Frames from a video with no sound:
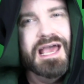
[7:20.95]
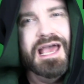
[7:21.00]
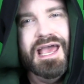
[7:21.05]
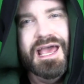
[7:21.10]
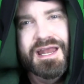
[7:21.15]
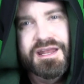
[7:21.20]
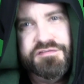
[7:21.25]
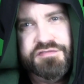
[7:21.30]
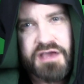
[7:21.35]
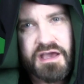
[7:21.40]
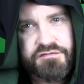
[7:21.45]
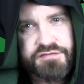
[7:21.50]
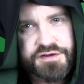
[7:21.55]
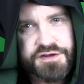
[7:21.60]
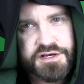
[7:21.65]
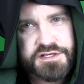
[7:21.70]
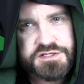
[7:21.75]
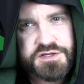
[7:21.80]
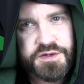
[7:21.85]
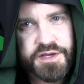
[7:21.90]
And if you haven't
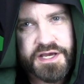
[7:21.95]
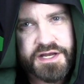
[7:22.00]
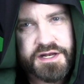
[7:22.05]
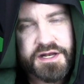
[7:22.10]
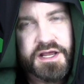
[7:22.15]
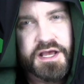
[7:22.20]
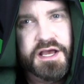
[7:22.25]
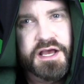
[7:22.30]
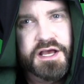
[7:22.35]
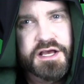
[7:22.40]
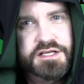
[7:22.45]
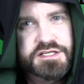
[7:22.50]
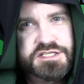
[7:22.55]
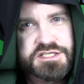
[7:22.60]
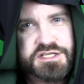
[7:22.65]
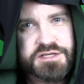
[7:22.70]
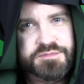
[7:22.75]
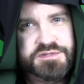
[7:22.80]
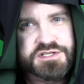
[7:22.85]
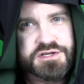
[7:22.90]
done so yet,
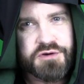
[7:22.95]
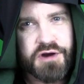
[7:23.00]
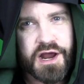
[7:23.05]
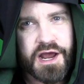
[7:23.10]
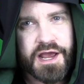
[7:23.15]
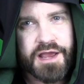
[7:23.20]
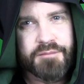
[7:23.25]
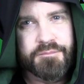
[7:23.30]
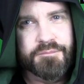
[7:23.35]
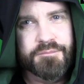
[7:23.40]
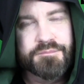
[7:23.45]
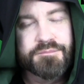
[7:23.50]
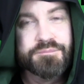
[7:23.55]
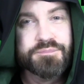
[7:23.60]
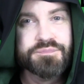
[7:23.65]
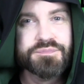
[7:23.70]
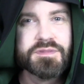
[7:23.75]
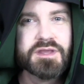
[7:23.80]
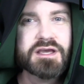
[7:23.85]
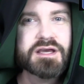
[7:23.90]
subscribe.
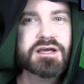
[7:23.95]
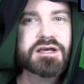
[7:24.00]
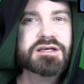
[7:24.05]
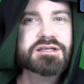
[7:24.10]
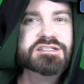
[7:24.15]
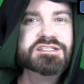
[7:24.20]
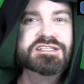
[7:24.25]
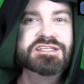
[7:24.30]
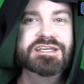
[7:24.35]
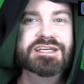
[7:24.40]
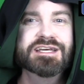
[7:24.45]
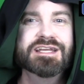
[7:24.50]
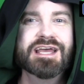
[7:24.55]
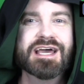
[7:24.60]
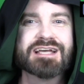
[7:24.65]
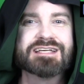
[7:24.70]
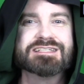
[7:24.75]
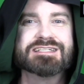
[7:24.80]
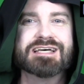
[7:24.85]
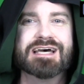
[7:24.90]
See you
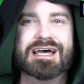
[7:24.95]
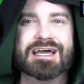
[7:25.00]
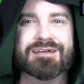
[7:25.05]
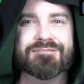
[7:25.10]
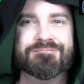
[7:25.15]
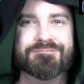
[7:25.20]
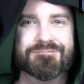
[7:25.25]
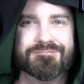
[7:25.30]
next time.